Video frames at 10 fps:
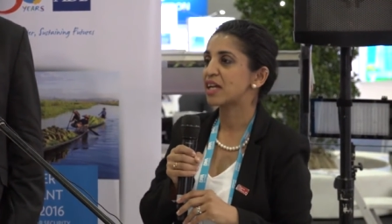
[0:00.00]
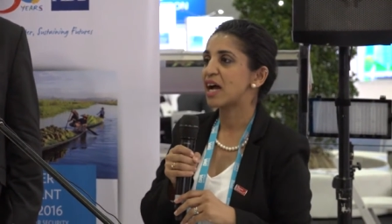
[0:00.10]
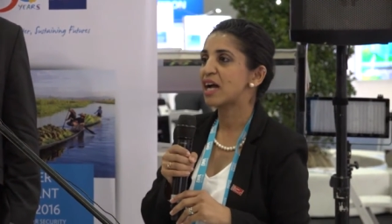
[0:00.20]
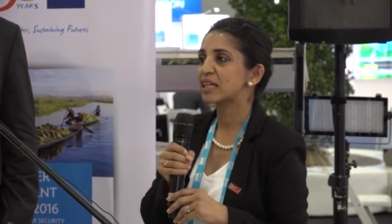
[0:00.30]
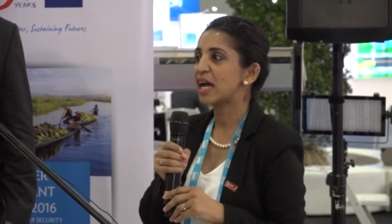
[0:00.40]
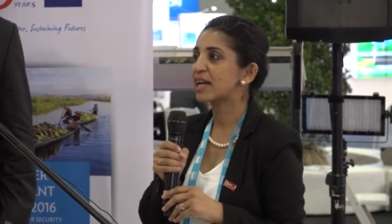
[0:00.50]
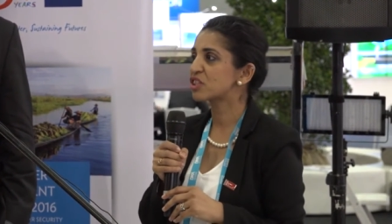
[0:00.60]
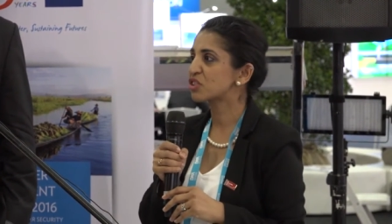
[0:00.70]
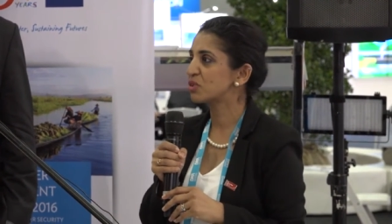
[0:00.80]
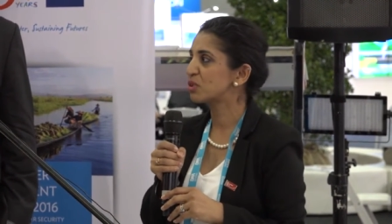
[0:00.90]
I'd like
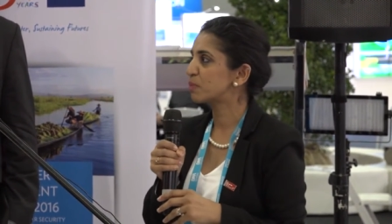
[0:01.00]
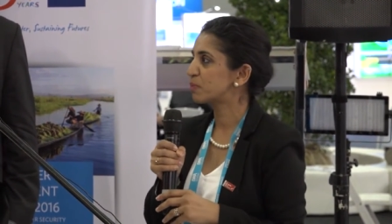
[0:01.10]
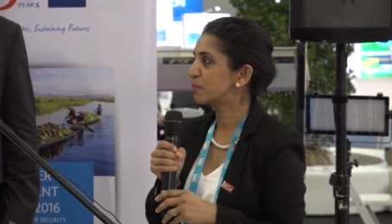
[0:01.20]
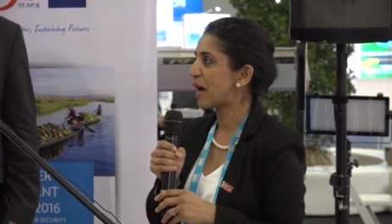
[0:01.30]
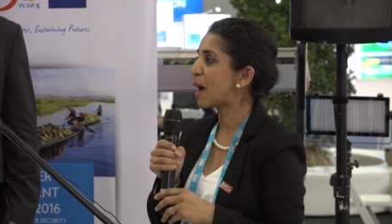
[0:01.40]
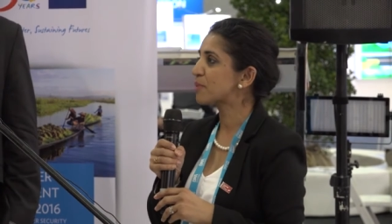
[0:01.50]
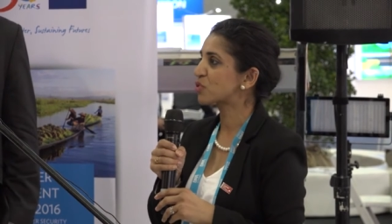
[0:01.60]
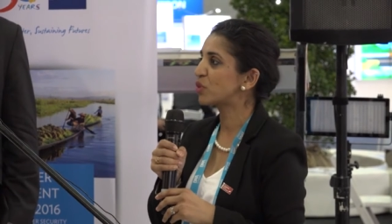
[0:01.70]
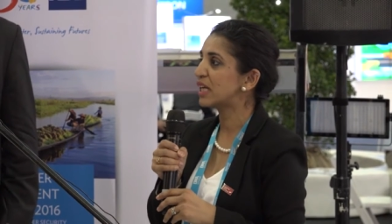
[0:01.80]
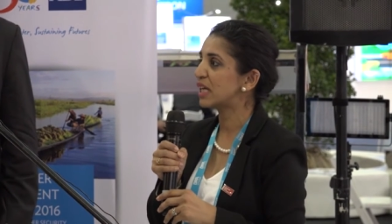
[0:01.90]
to perhaps
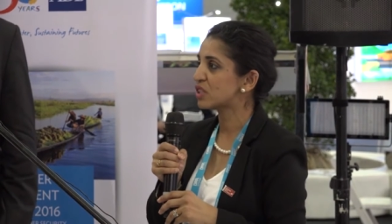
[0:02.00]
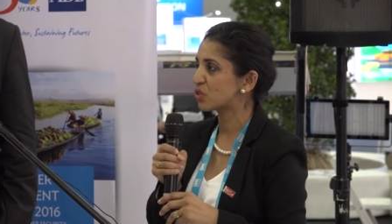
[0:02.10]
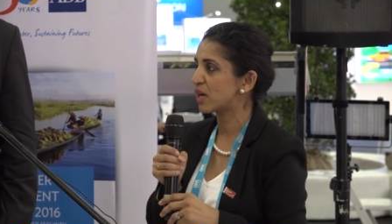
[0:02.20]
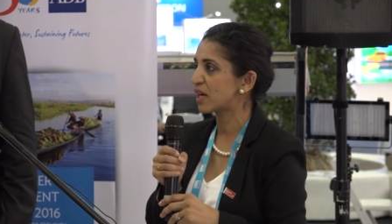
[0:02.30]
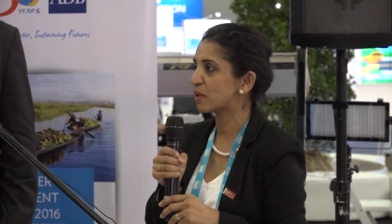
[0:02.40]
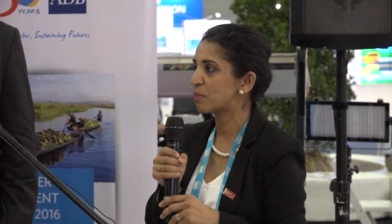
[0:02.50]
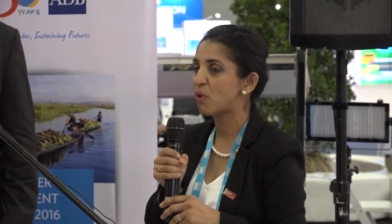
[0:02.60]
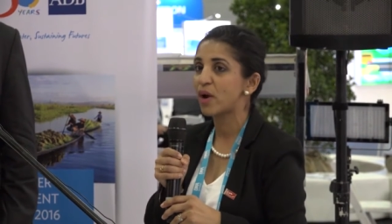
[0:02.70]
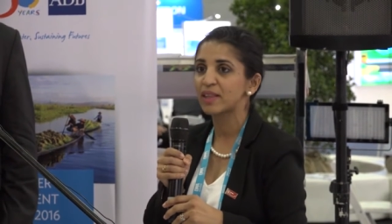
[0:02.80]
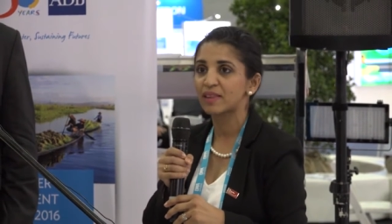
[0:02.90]
reiterate the
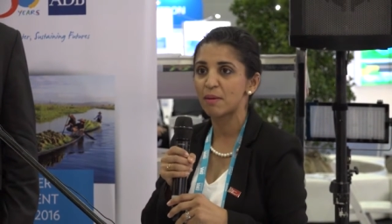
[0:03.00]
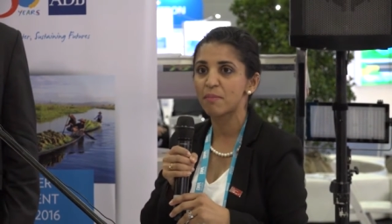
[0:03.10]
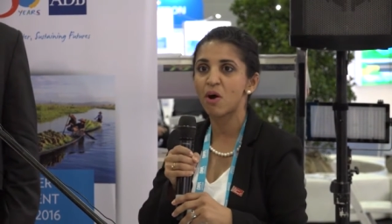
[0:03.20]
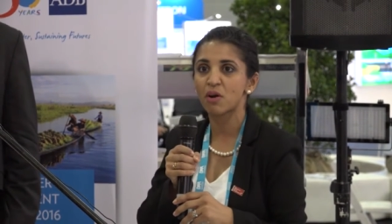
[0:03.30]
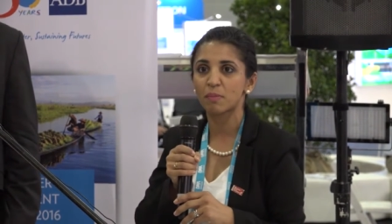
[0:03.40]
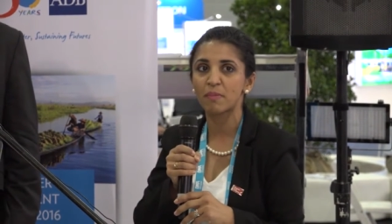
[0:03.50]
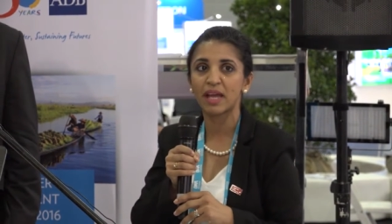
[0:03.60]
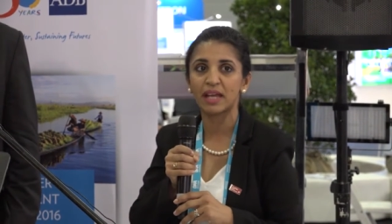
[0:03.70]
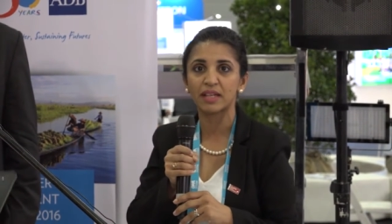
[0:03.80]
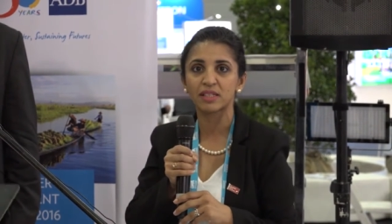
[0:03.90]
point that Mark
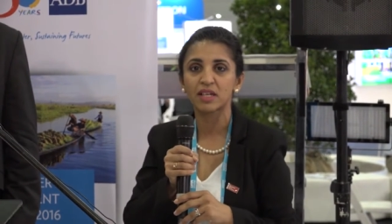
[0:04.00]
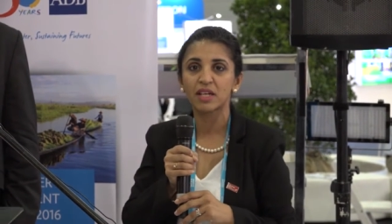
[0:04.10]
made,